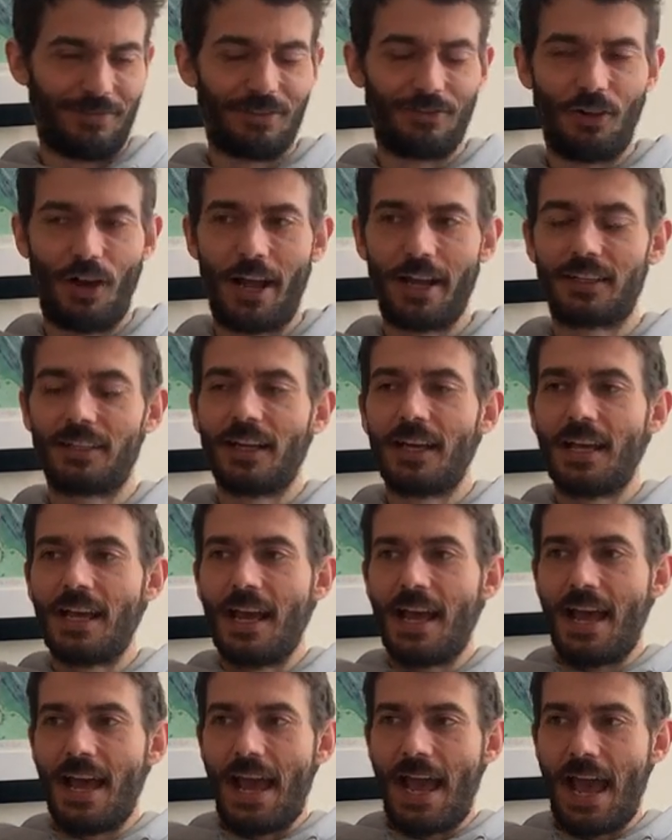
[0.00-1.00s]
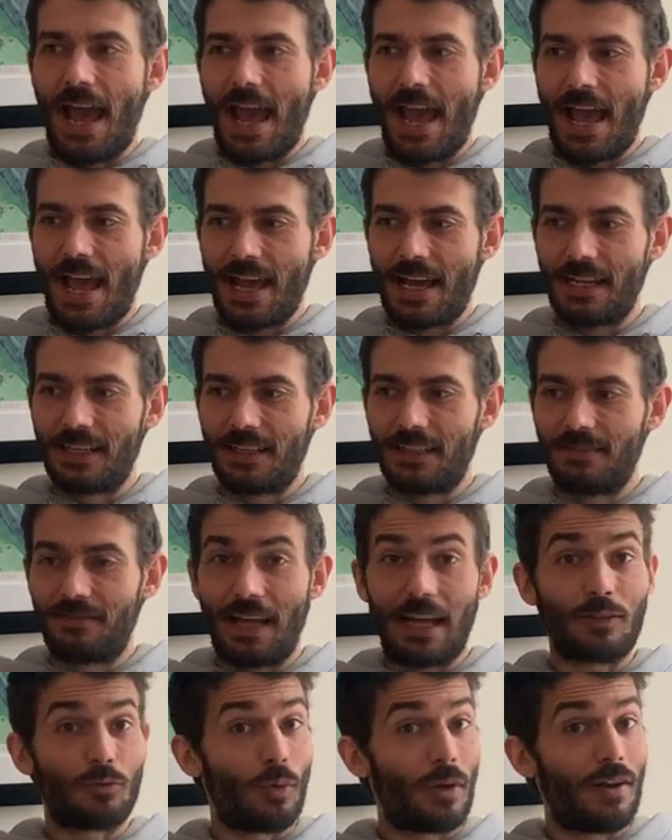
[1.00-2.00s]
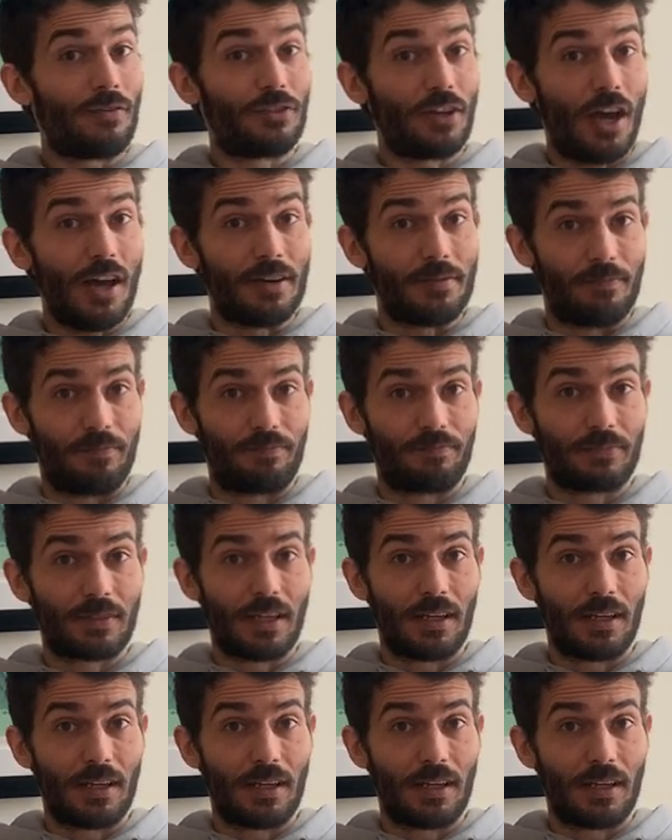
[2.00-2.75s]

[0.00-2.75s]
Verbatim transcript: right? And that's what I've done.